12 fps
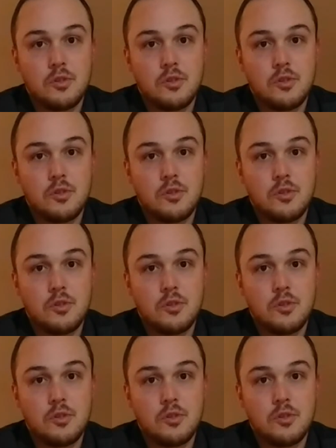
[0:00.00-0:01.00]
Like I said,
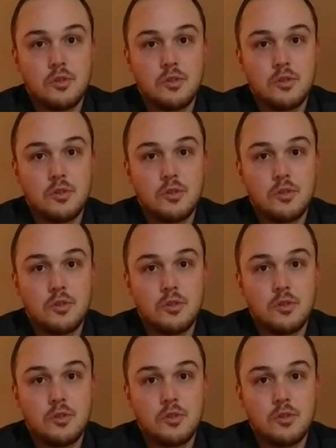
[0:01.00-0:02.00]
Namestnikov can play the wing,
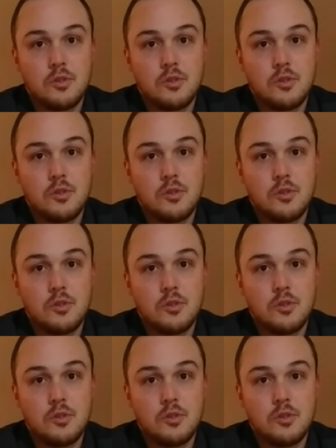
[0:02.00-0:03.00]
so maybe it
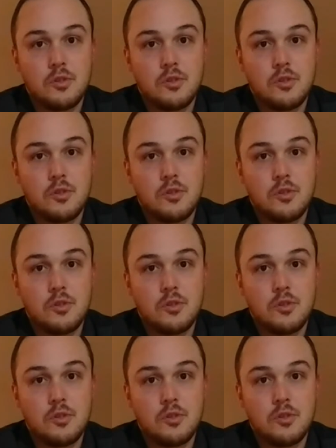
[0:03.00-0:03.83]
doesn't mean anything, but